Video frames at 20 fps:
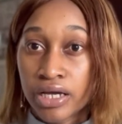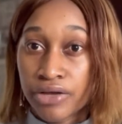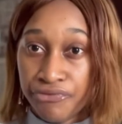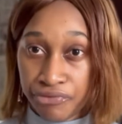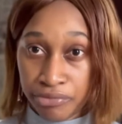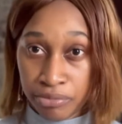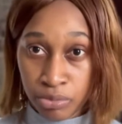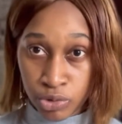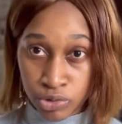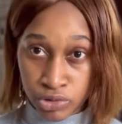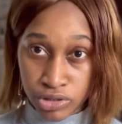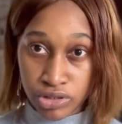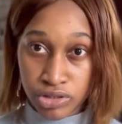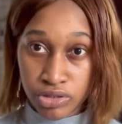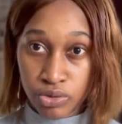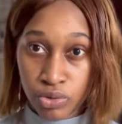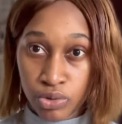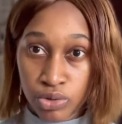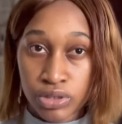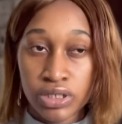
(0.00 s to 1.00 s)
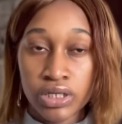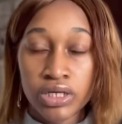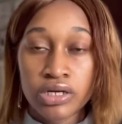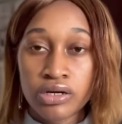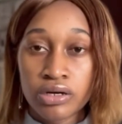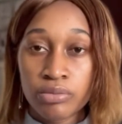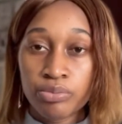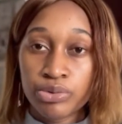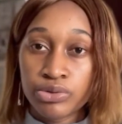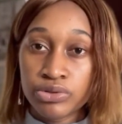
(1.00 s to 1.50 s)
every month on
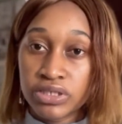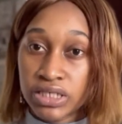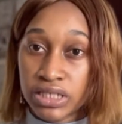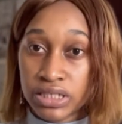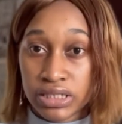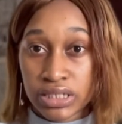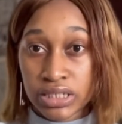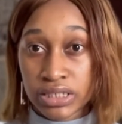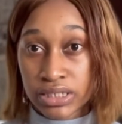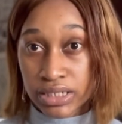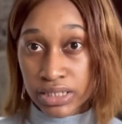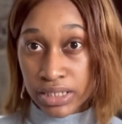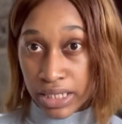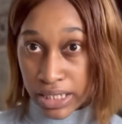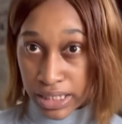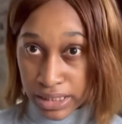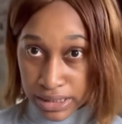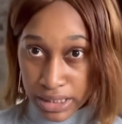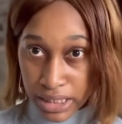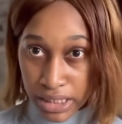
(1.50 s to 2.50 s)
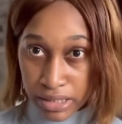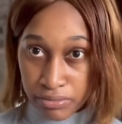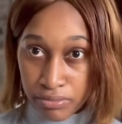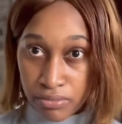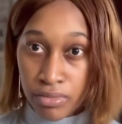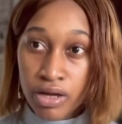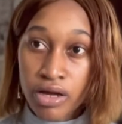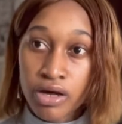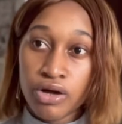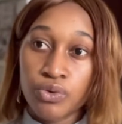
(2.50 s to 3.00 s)
both internet and airtime,
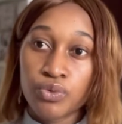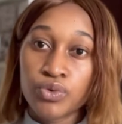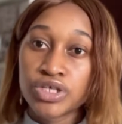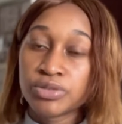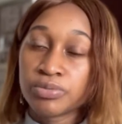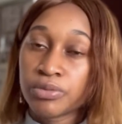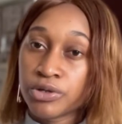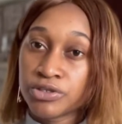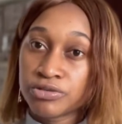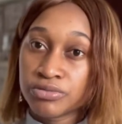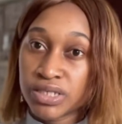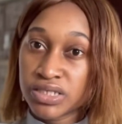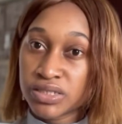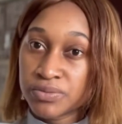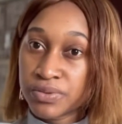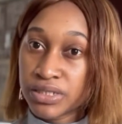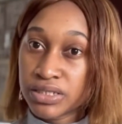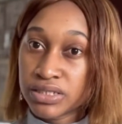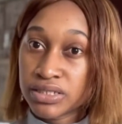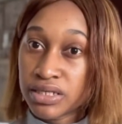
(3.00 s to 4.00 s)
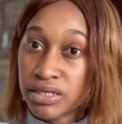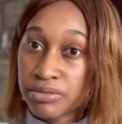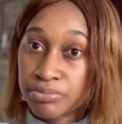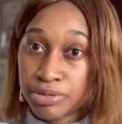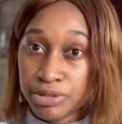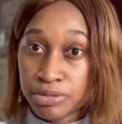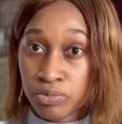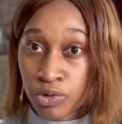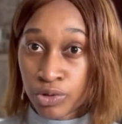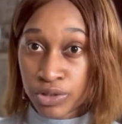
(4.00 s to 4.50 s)
which my husband spends a
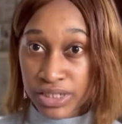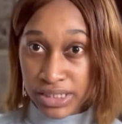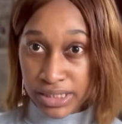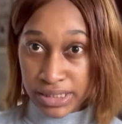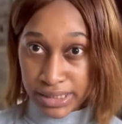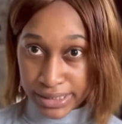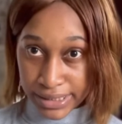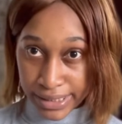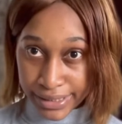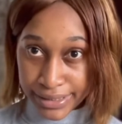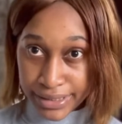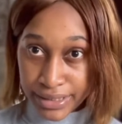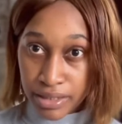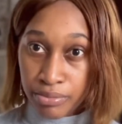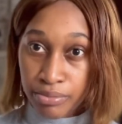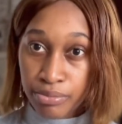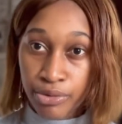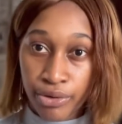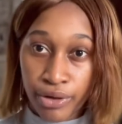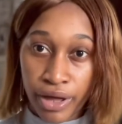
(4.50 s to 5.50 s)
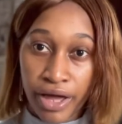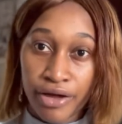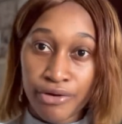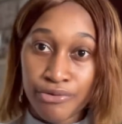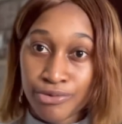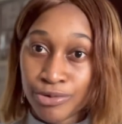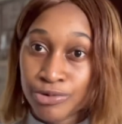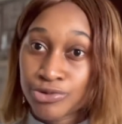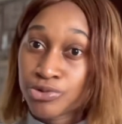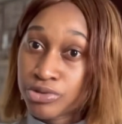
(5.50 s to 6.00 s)
bit more than that, but I
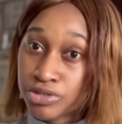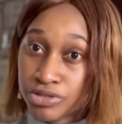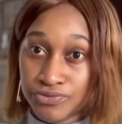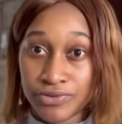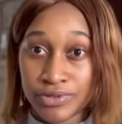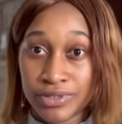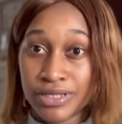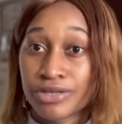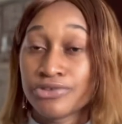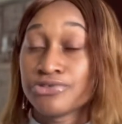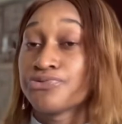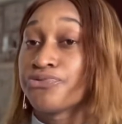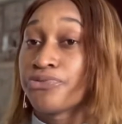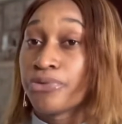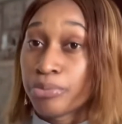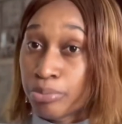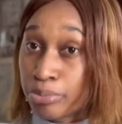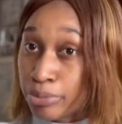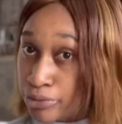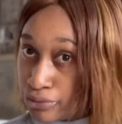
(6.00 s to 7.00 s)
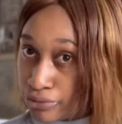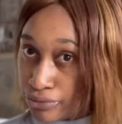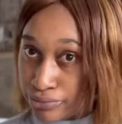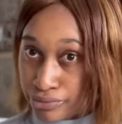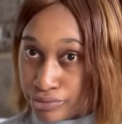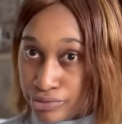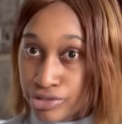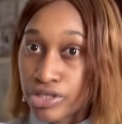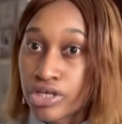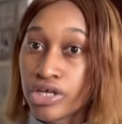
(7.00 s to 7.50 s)
wrote 24,000 for both of
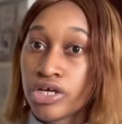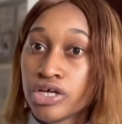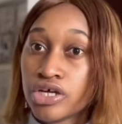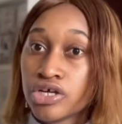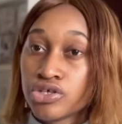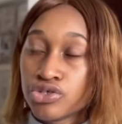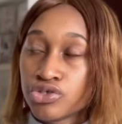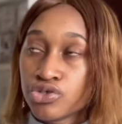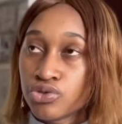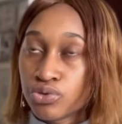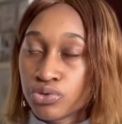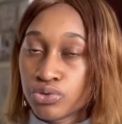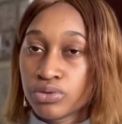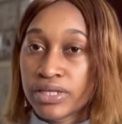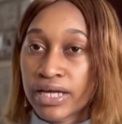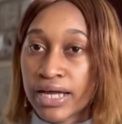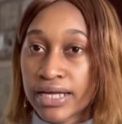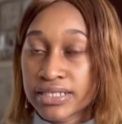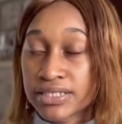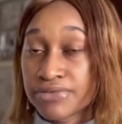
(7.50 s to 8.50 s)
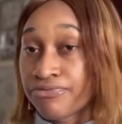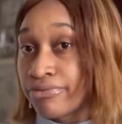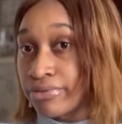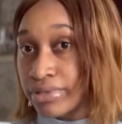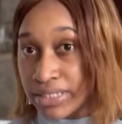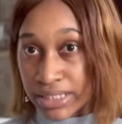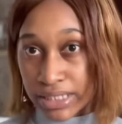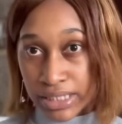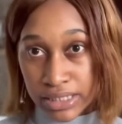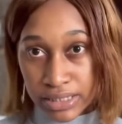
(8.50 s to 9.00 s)
us. So that's
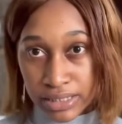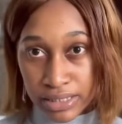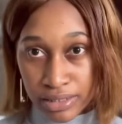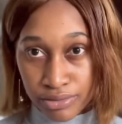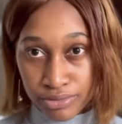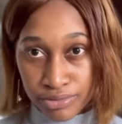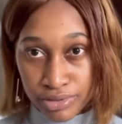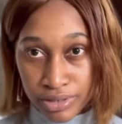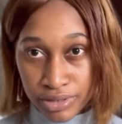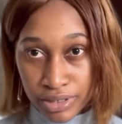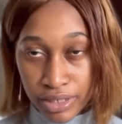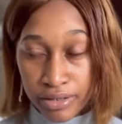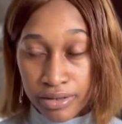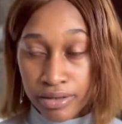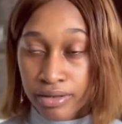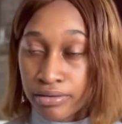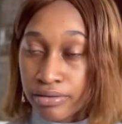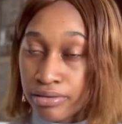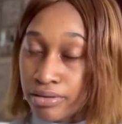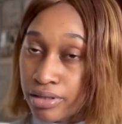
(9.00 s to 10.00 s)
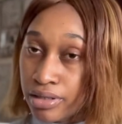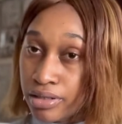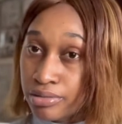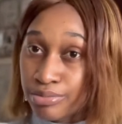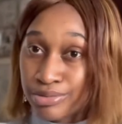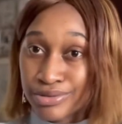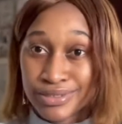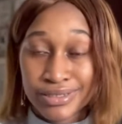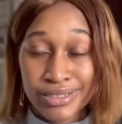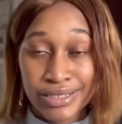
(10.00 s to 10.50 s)
48,000 naira.
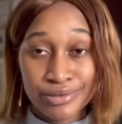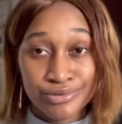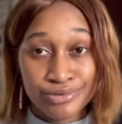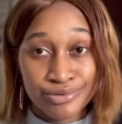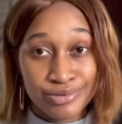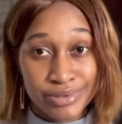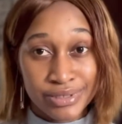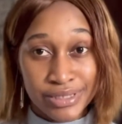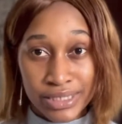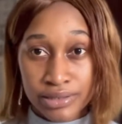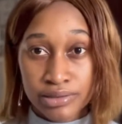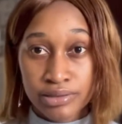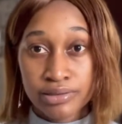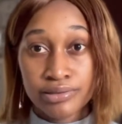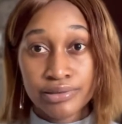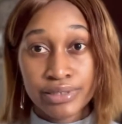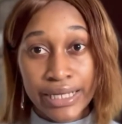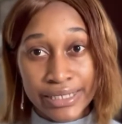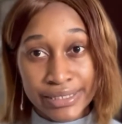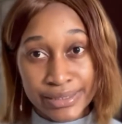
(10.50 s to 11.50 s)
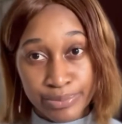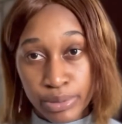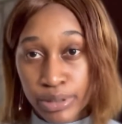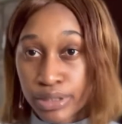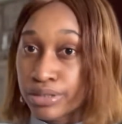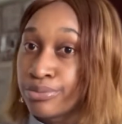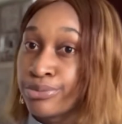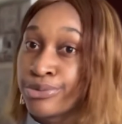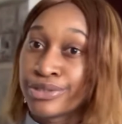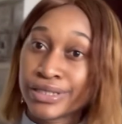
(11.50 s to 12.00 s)
Anybody that knows that they are
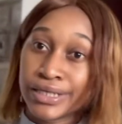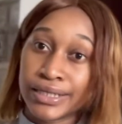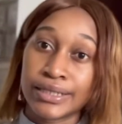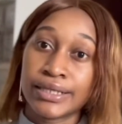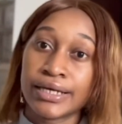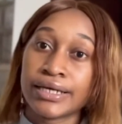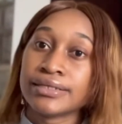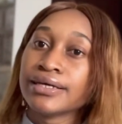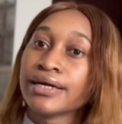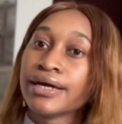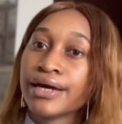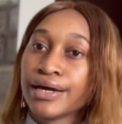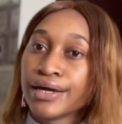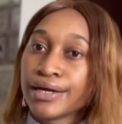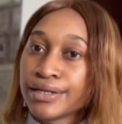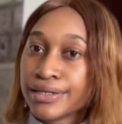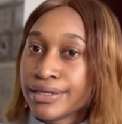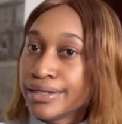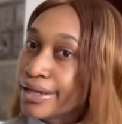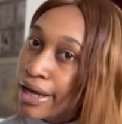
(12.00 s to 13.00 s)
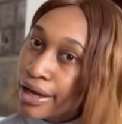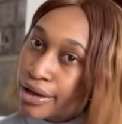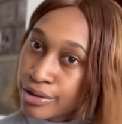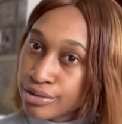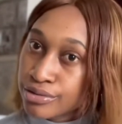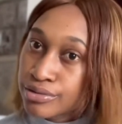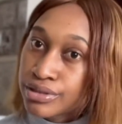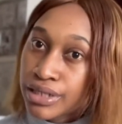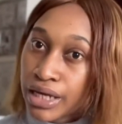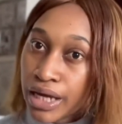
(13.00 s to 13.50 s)
spending more than that, they are
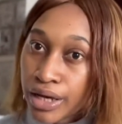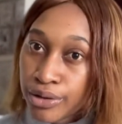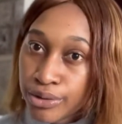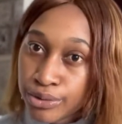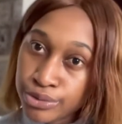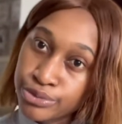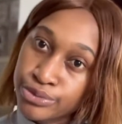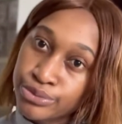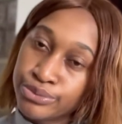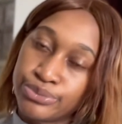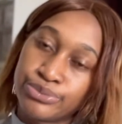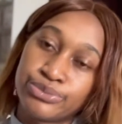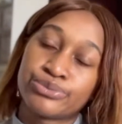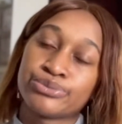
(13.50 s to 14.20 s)
on their own.